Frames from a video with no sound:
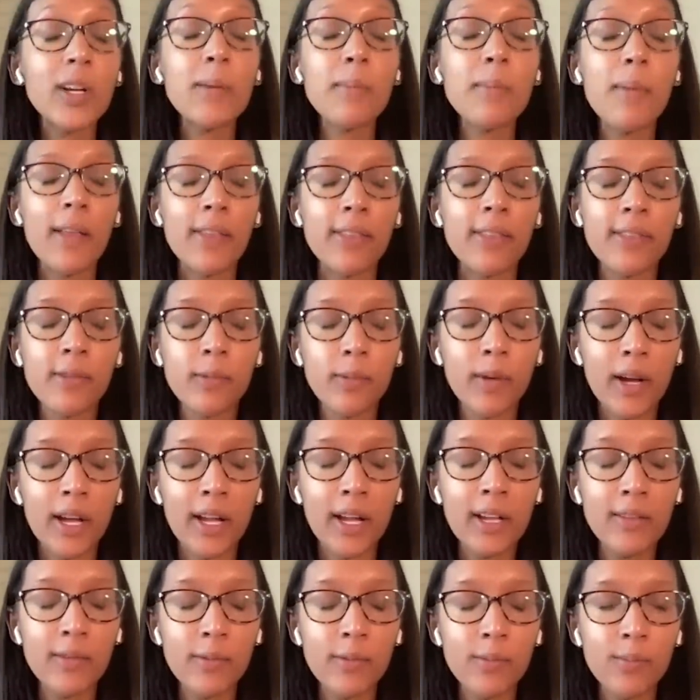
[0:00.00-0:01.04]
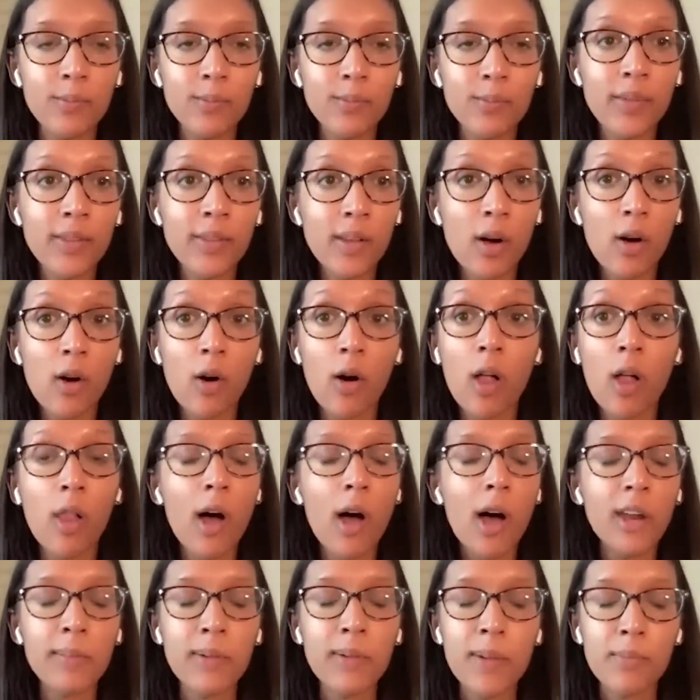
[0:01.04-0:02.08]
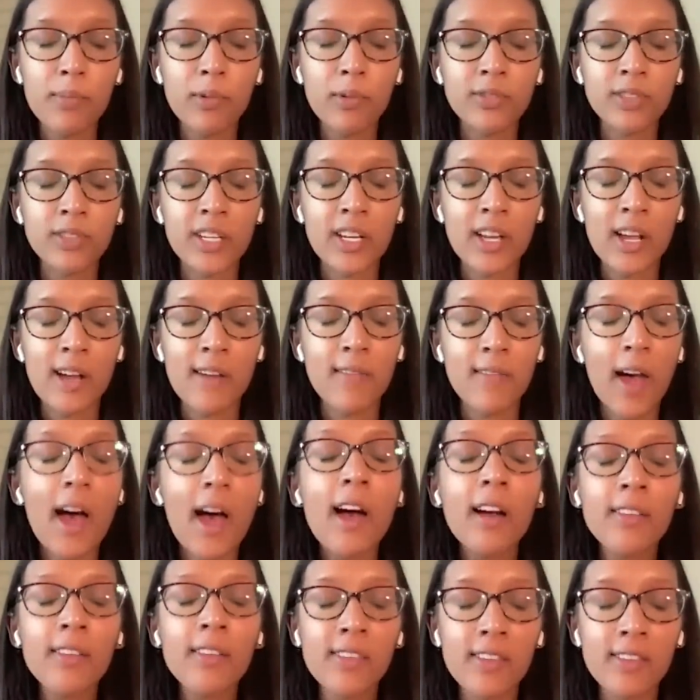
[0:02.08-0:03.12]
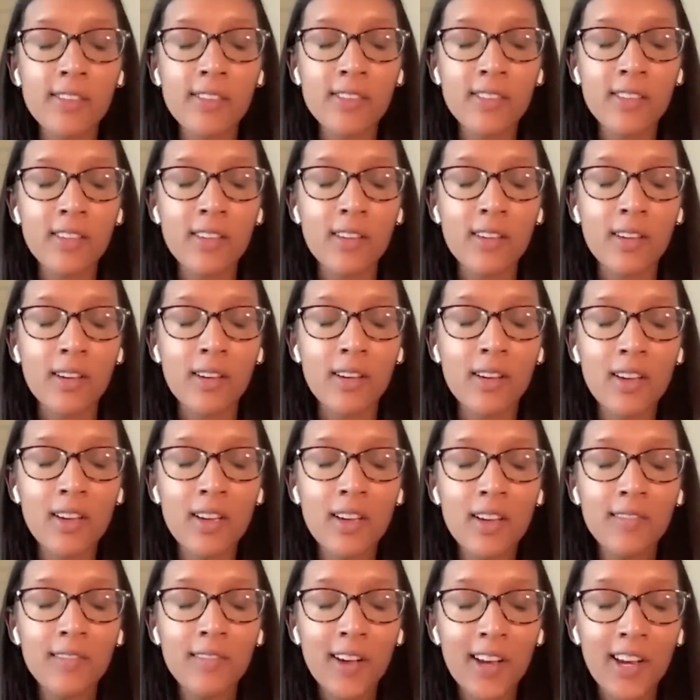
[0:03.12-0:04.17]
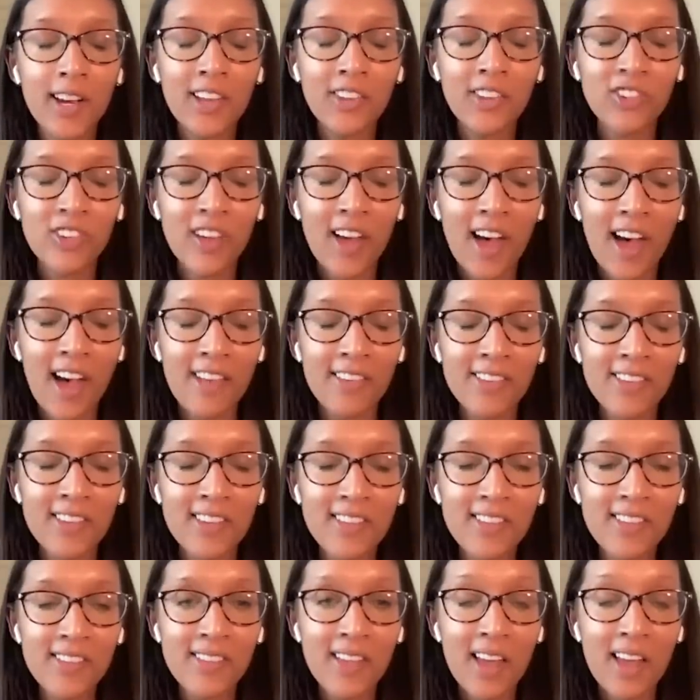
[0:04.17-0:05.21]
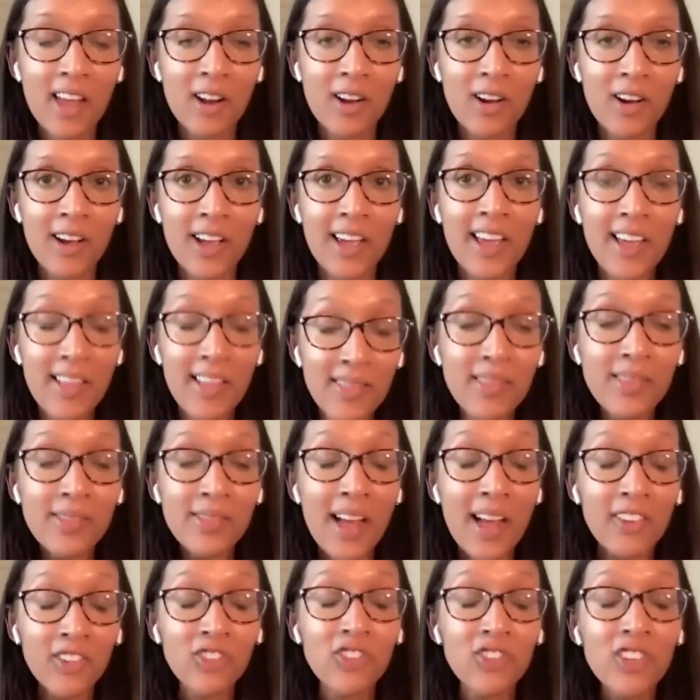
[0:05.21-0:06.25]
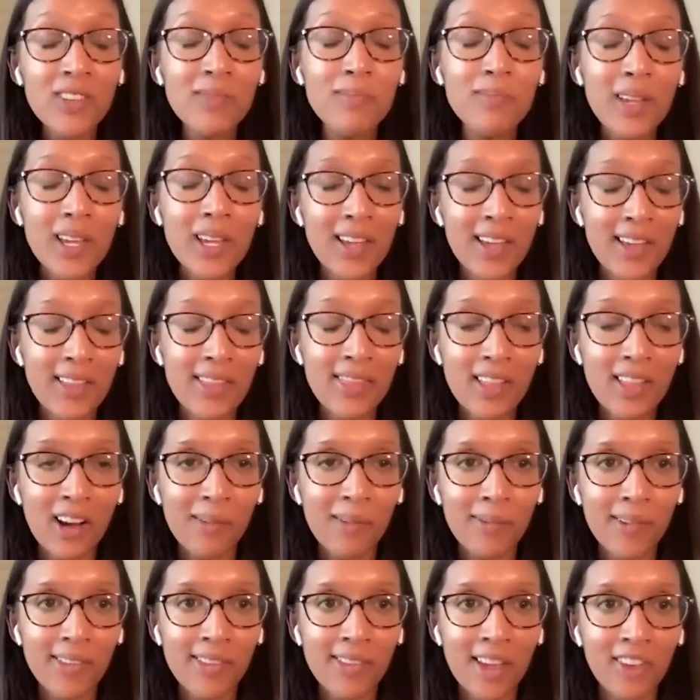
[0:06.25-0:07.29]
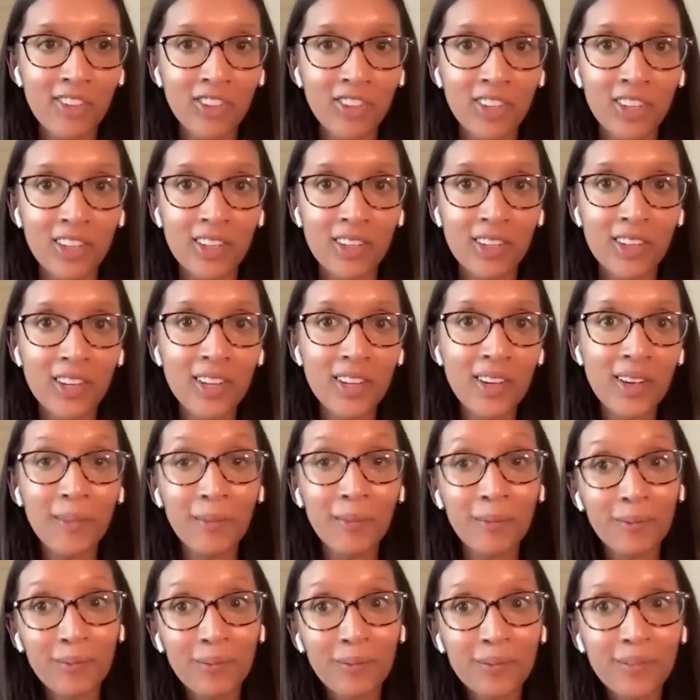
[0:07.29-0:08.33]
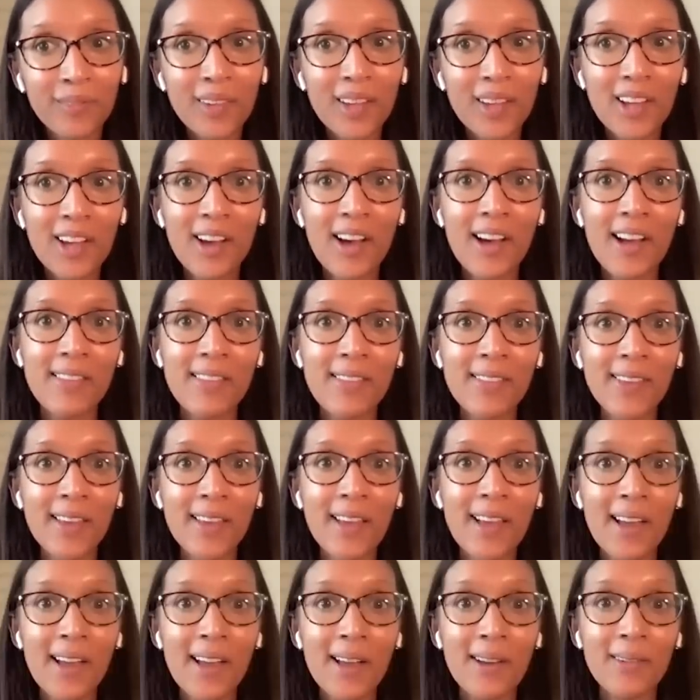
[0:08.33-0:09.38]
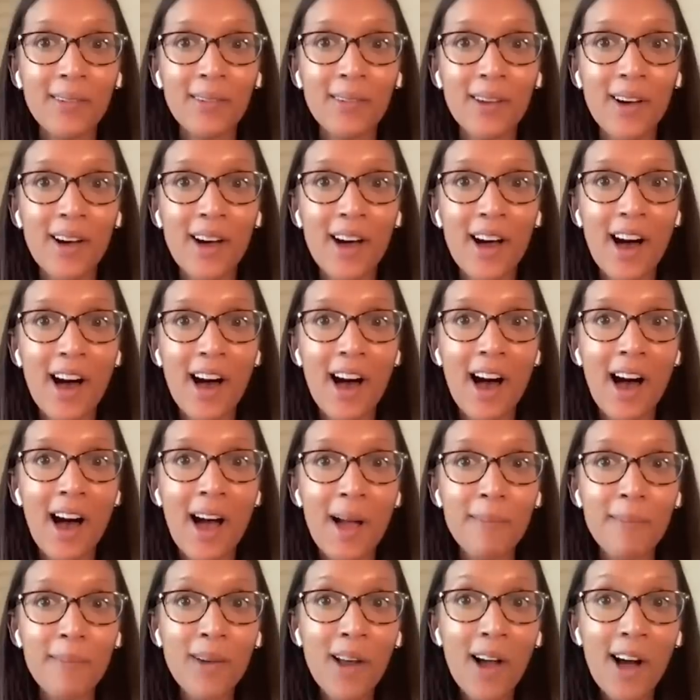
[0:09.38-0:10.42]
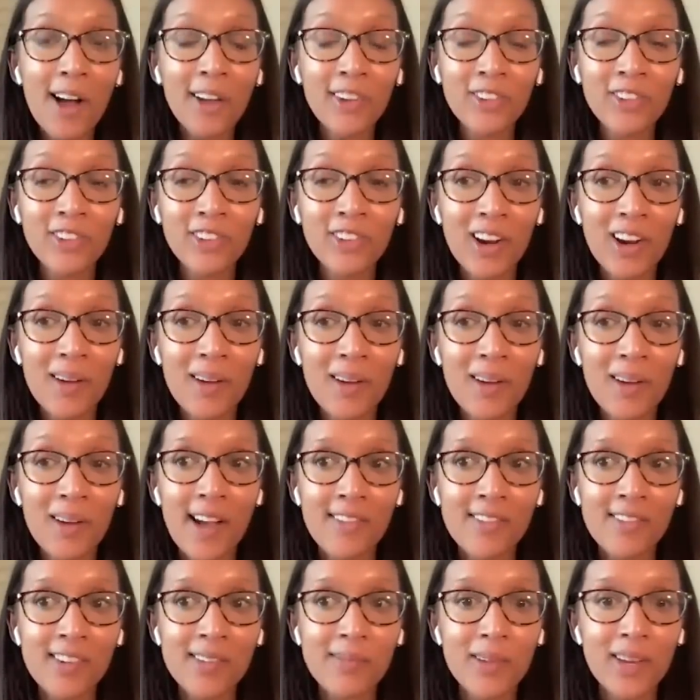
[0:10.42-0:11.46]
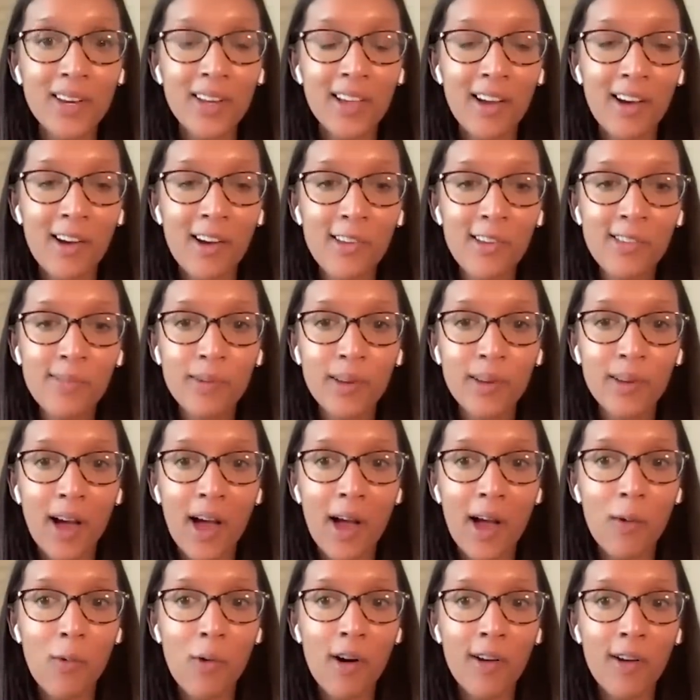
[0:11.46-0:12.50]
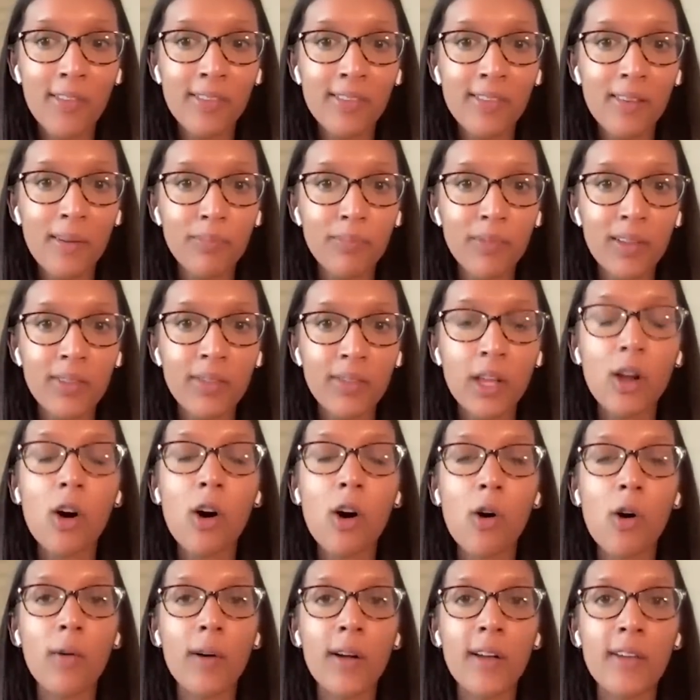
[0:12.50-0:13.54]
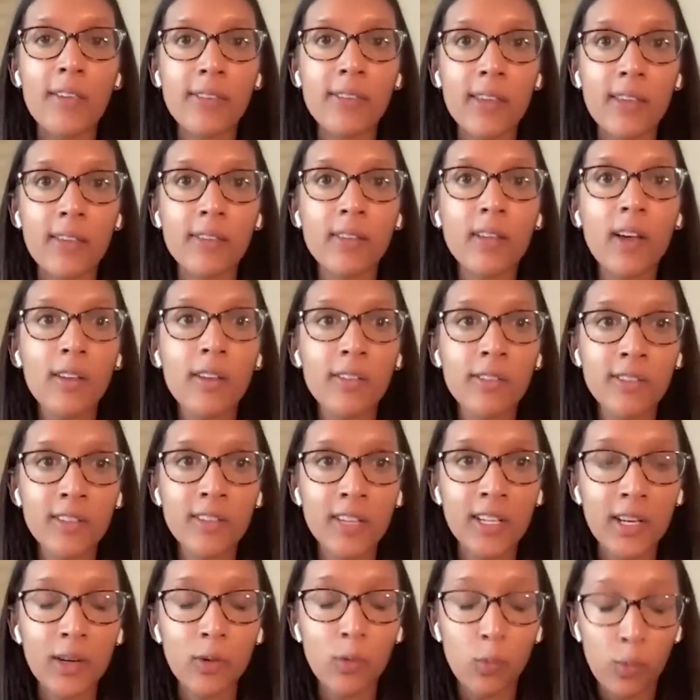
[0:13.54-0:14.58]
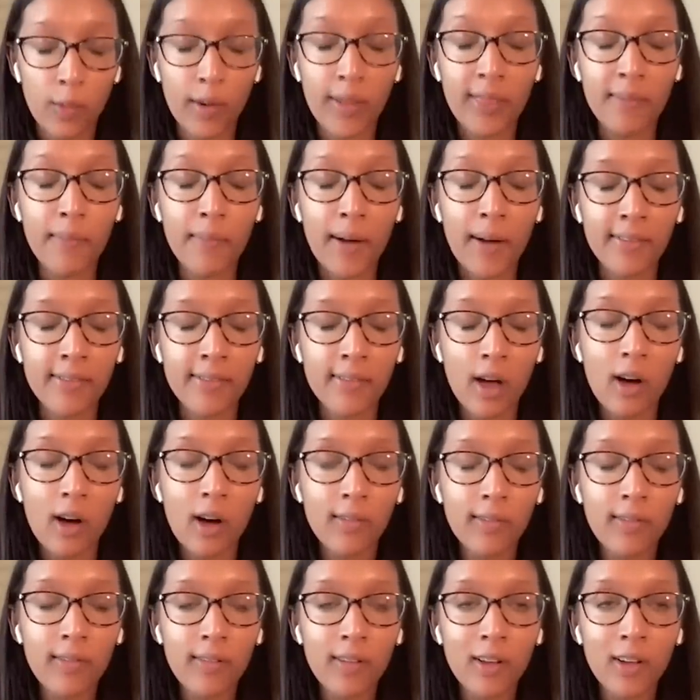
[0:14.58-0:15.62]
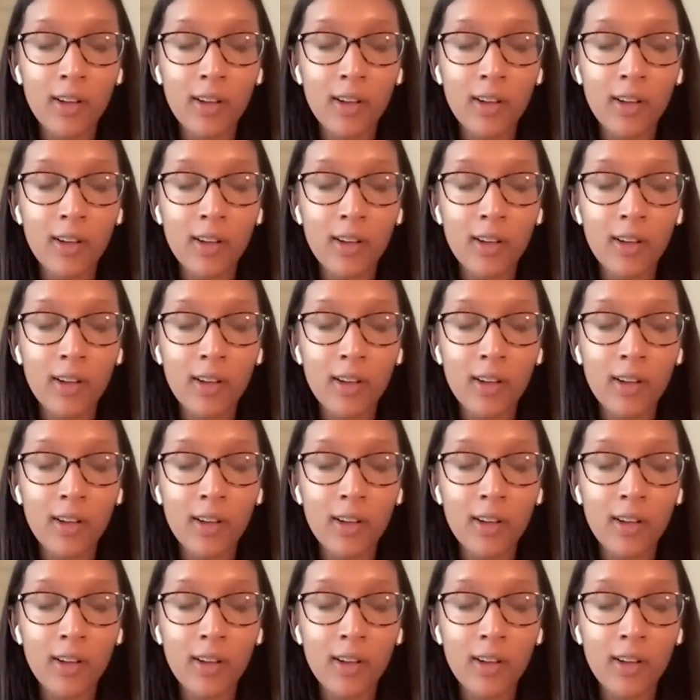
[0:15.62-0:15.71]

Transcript: three months, right? So a lot of people didn't have access to financial assets that are in that should be in their possession. I'd say I'm not sure about everybody else, but I want something that always is custodied with myself.